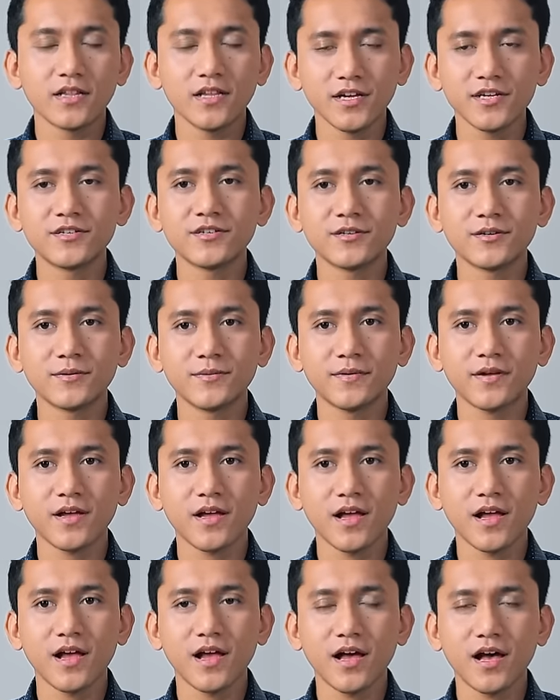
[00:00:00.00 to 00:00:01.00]
Later,
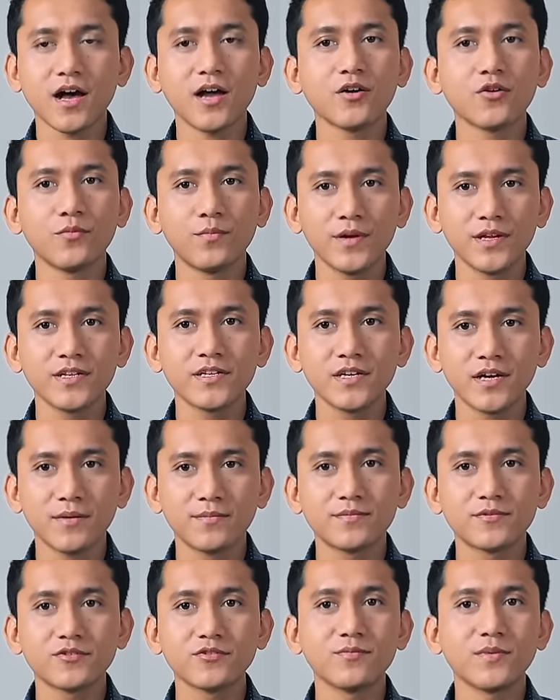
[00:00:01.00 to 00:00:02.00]
I opened
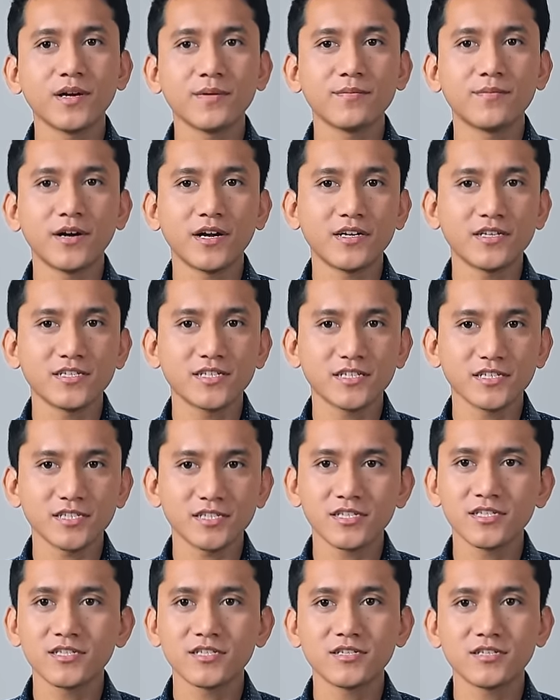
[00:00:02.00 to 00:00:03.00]
up to my brothers and
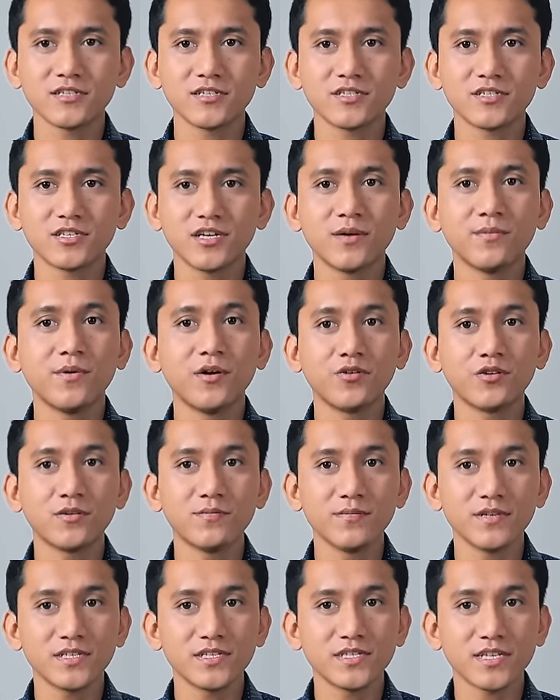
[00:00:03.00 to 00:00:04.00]
sisters about
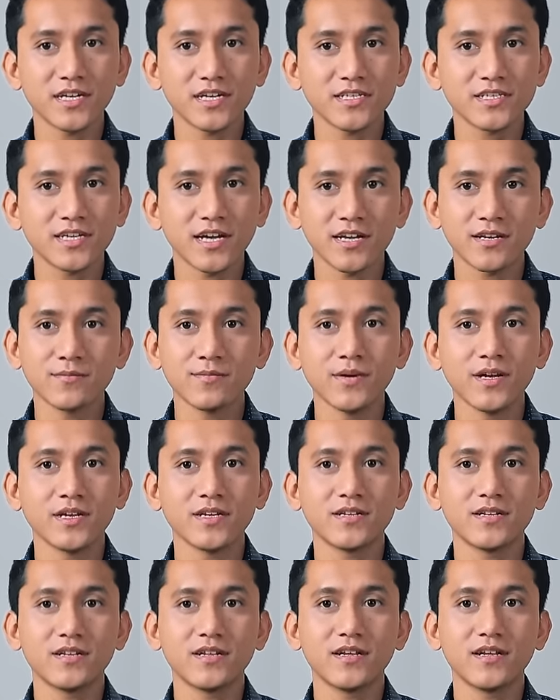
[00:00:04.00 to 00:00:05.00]
the mistakes I'd
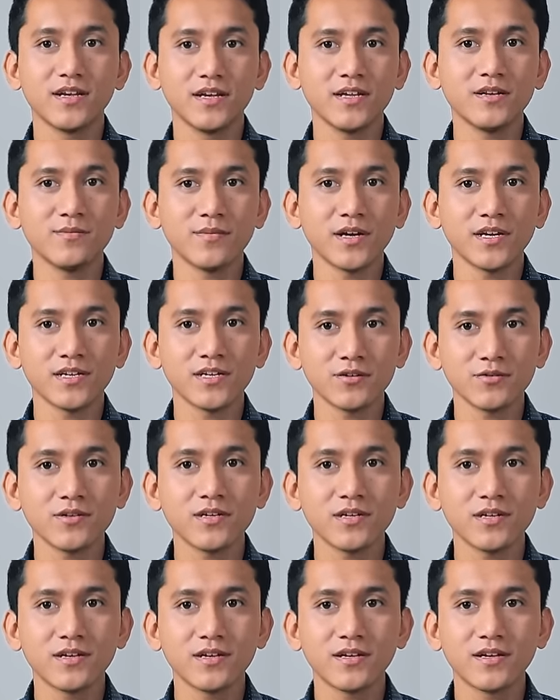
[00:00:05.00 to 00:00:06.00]
made in my
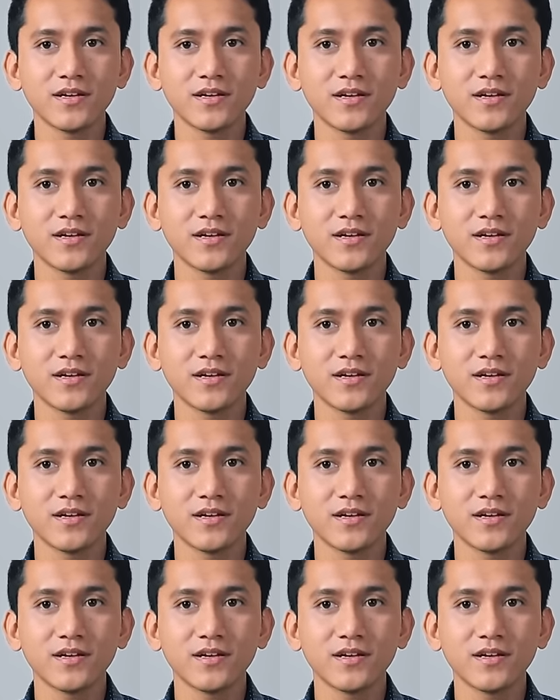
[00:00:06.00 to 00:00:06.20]
duty.